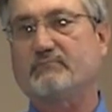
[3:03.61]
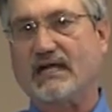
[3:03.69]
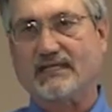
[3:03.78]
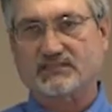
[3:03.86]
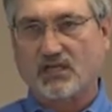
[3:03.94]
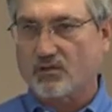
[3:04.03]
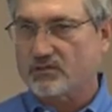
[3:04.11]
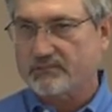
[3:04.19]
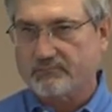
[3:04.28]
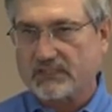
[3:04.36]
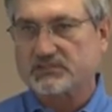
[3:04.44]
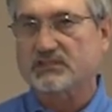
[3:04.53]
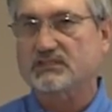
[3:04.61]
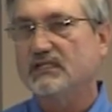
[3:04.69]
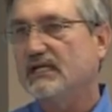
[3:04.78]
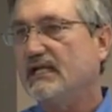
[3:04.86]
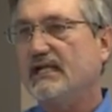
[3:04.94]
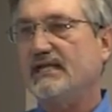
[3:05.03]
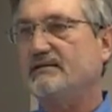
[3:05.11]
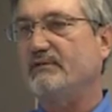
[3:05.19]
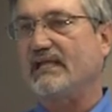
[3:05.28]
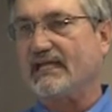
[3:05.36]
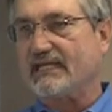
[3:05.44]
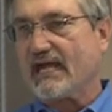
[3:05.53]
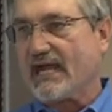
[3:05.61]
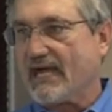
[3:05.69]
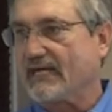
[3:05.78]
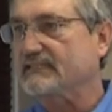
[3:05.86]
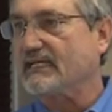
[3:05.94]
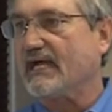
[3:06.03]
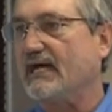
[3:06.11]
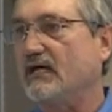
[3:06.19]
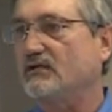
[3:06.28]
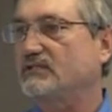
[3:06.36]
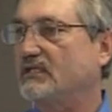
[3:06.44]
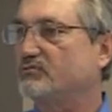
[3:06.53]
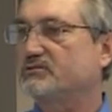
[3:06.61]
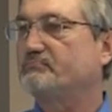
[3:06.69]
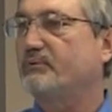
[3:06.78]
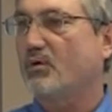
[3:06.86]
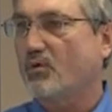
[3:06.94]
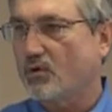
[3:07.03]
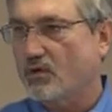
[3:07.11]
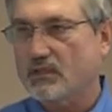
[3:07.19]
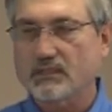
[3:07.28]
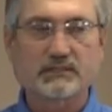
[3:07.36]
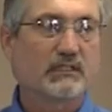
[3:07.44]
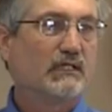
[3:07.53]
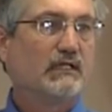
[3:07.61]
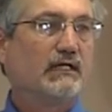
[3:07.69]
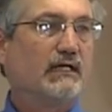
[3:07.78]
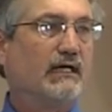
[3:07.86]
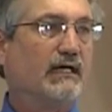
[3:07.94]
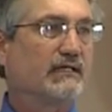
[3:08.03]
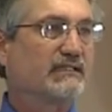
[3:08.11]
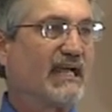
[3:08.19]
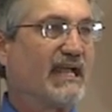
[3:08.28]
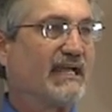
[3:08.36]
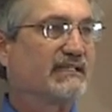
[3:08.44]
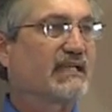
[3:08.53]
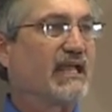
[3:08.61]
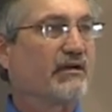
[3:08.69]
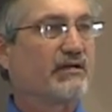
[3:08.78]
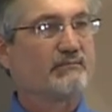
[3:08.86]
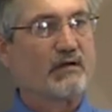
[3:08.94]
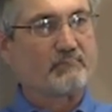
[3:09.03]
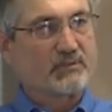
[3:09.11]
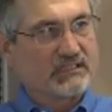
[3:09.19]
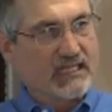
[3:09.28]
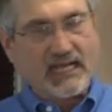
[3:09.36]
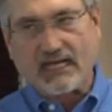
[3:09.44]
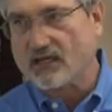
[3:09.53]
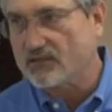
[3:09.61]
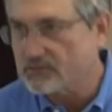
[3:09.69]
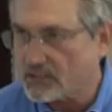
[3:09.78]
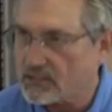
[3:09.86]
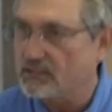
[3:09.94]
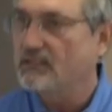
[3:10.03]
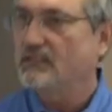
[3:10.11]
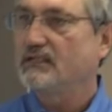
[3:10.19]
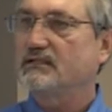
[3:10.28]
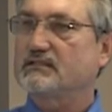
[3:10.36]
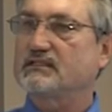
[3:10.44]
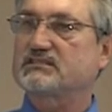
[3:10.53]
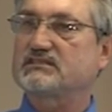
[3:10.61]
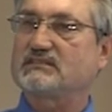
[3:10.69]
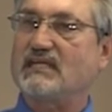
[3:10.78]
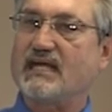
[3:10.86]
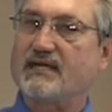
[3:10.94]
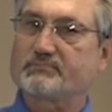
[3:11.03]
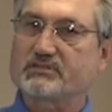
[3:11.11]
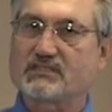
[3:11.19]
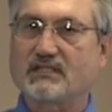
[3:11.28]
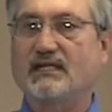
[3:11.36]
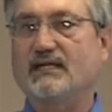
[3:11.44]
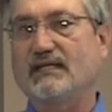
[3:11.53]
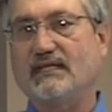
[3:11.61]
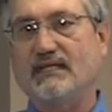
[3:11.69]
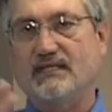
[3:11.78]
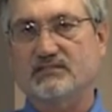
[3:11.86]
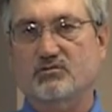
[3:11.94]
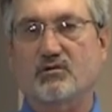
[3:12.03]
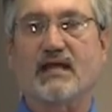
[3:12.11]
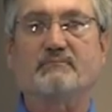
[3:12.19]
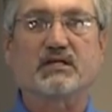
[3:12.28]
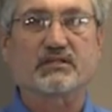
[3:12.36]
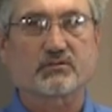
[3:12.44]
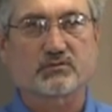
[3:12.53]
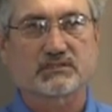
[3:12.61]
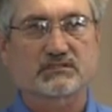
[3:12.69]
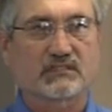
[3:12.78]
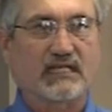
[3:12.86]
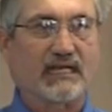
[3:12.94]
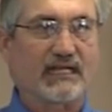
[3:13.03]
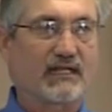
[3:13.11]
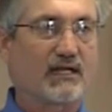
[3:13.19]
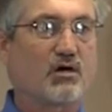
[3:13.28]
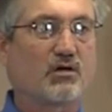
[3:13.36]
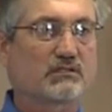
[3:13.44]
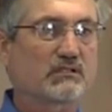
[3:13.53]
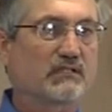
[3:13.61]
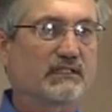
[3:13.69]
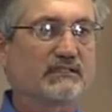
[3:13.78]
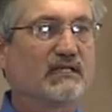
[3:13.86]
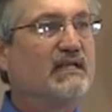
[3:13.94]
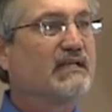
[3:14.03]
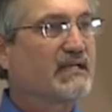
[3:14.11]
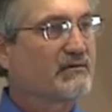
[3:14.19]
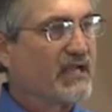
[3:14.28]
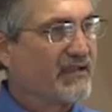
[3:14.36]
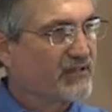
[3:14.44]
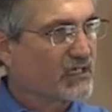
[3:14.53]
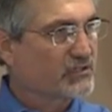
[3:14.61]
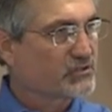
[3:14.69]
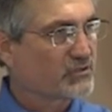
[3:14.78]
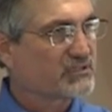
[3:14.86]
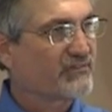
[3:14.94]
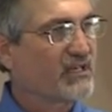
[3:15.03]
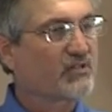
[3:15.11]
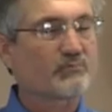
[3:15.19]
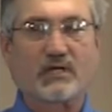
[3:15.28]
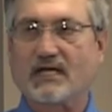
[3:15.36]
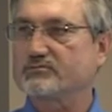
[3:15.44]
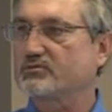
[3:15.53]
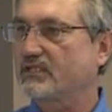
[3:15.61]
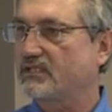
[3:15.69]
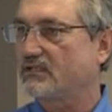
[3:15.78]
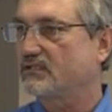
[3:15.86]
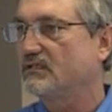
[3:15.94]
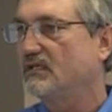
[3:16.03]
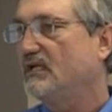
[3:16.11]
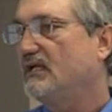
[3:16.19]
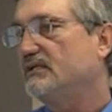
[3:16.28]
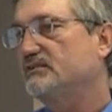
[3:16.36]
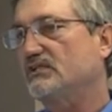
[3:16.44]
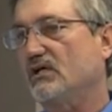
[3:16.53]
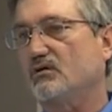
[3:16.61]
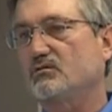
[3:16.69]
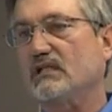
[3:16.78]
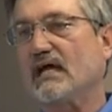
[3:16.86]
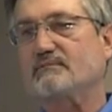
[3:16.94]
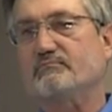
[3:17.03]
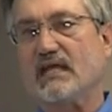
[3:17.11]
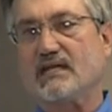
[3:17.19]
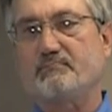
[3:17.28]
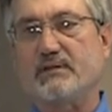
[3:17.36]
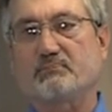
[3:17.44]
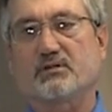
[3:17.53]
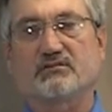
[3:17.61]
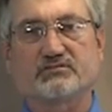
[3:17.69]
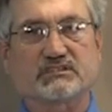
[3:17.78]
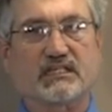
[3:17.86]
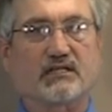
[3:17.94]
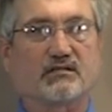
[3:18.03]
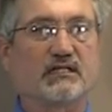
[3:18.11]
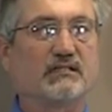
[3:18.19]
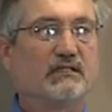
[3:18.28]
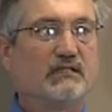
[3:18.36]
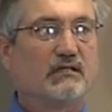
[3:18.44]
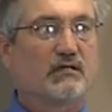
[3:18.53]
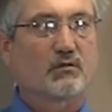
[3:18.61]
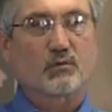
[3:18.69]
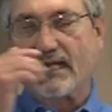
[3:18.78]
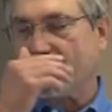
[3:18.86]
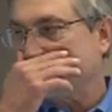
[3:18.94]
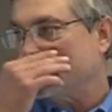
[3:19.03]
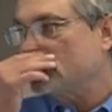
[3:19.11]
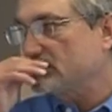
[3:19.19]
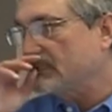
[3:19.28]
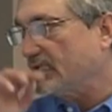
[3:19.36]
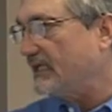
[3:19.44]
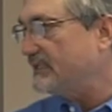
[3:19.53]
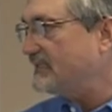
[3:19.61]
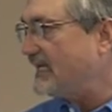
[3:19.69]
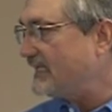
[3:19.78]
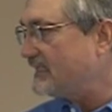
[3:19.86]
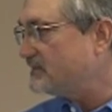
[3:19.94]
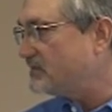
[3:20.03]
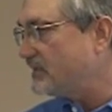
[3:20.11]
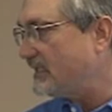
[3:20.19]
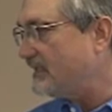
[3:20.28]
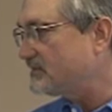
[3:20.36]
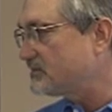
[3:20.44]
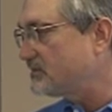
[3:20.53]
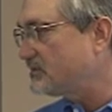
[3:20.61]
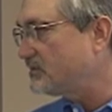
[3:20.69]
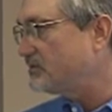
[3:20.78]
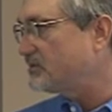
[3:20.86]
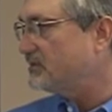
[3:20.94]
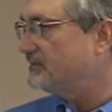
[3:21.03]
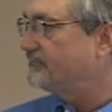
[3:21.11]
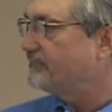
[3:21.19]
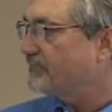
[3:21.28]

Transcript: By his own admission, he began to act out. He was bored. Uh, they had to carry him up and down the the steps. Uh, he, his grandmother was getting older, and they were having all sorts of health problems with her. So like many people of his era, Ray was uh, taken to the institution.